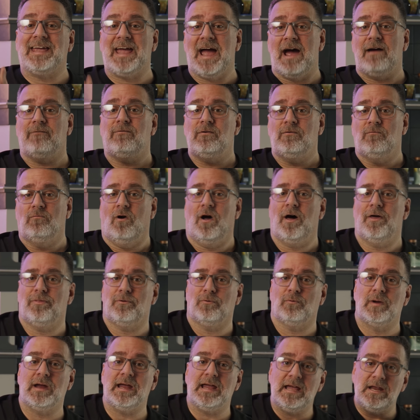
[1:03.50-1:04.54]
Gavin
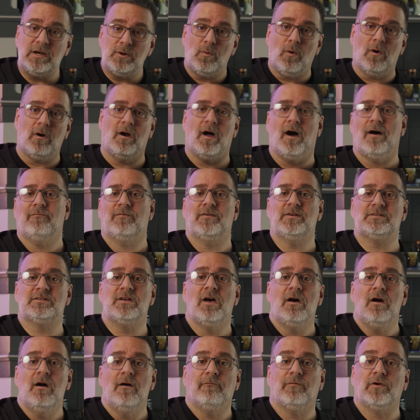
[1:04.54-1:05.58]
Rothery into our office
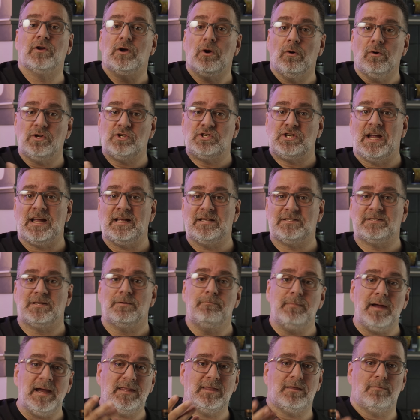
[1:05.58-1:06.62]
for your chance to
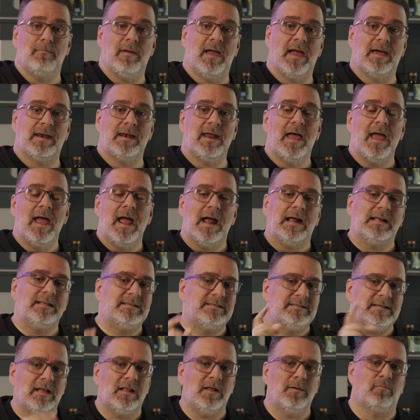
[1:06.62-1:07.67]
meet the man and
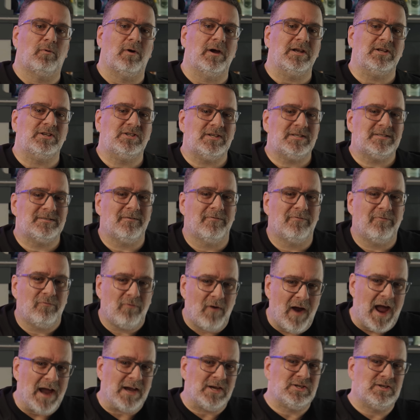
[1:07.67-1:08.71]
celebrate just a
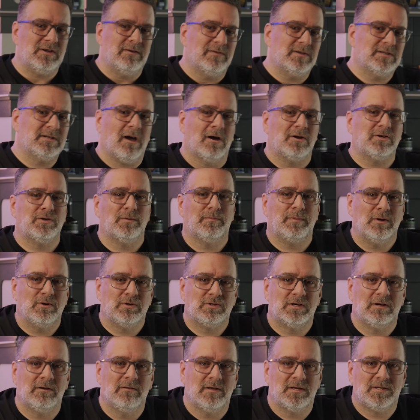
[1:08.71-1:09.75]
fraction of his
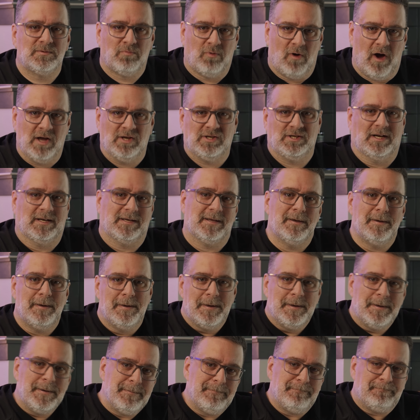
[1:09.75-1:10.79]
contribution to this project.
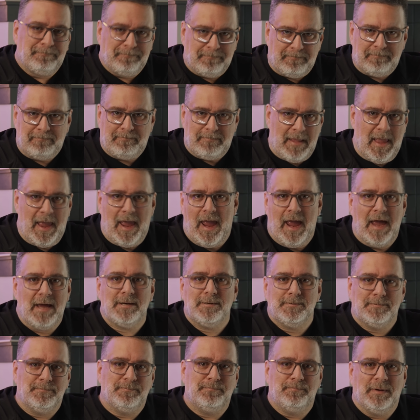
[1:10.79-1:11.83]

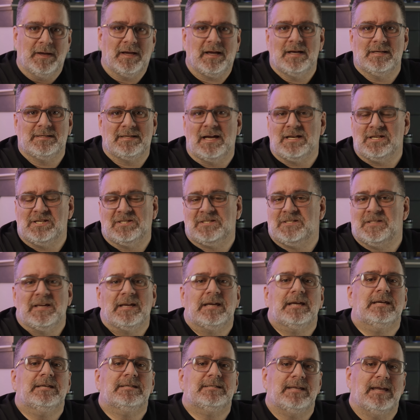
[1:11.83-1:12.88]
And because I just think
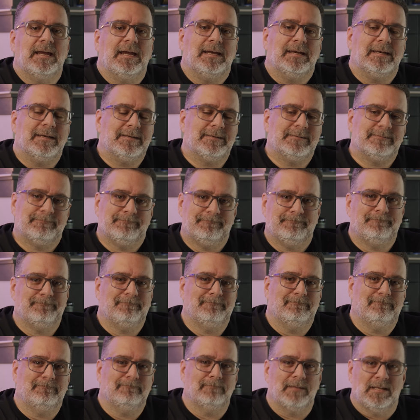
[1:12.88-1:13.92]
he's neat.
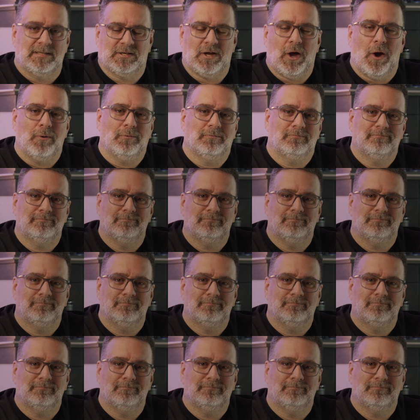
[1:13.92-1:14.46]
Let's go.